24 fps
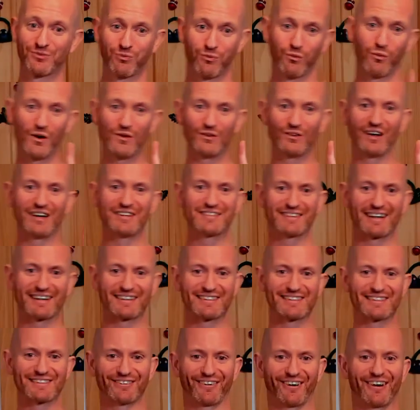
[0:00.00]
one last
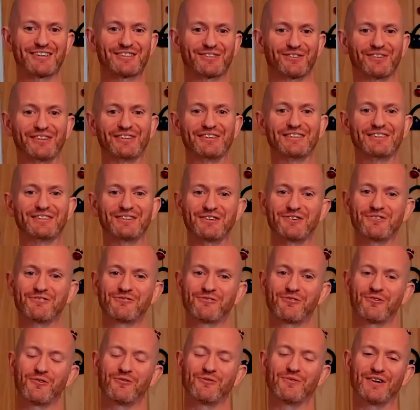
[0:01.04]
exercise I want you to do
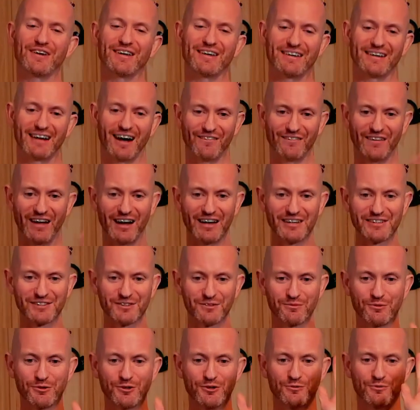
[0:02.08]
for me, and that is the
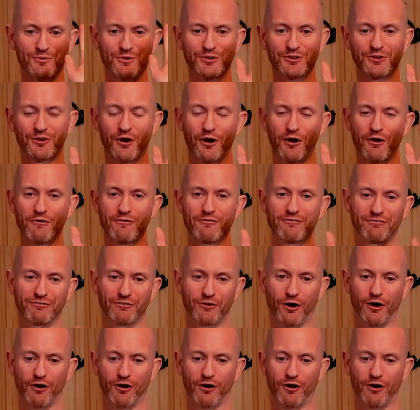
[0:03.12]
movement of